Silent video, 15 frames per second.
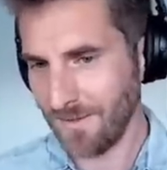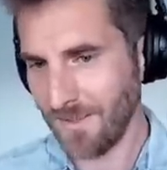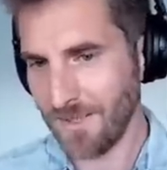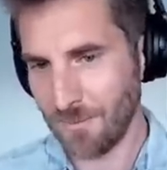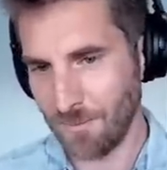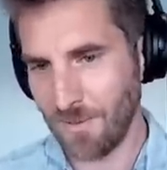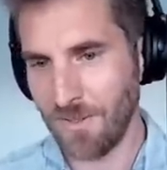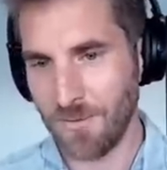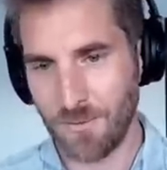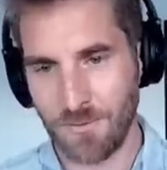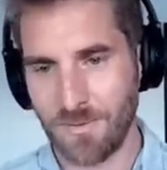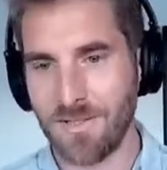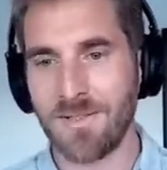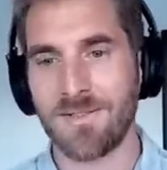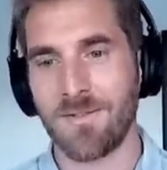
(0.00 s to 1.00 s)
explained
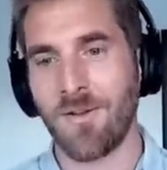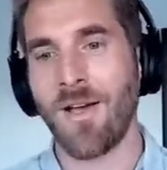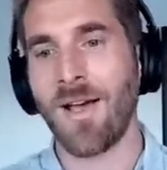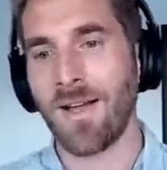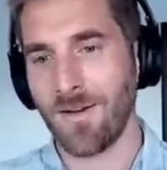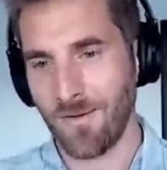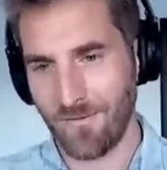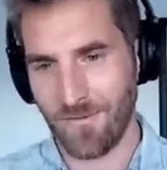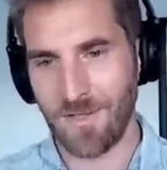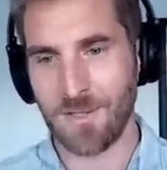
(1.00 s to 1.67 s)
you is a high-level